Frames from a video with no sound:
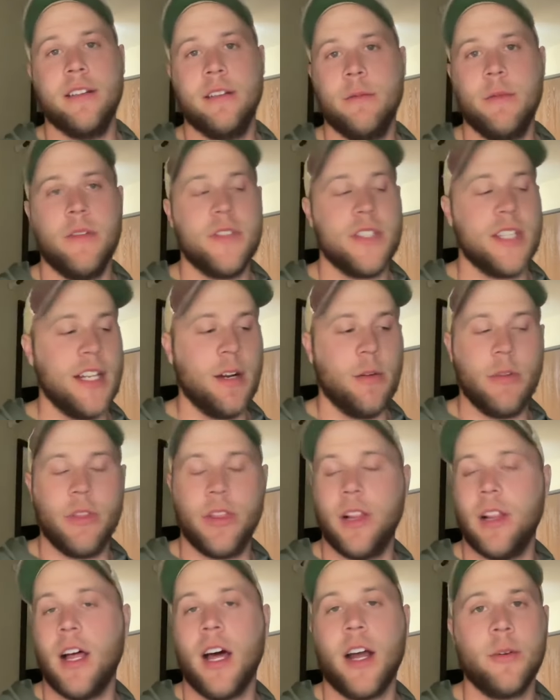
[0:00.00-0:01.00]
We've seen it with a
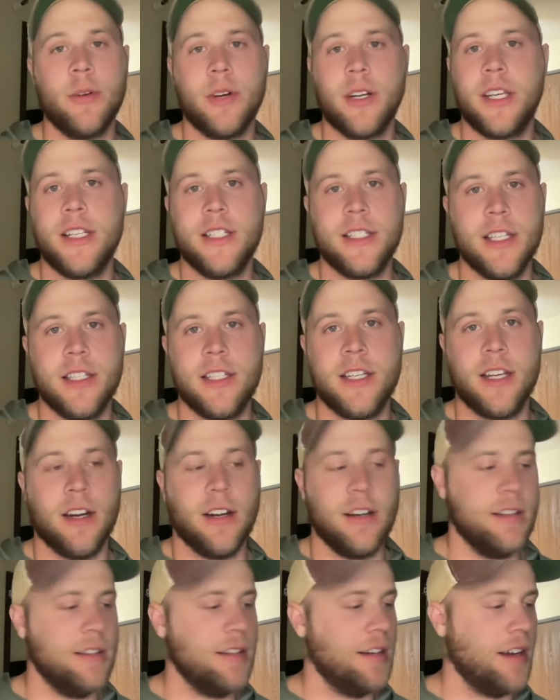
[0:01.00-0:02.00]
lot of rookies this year.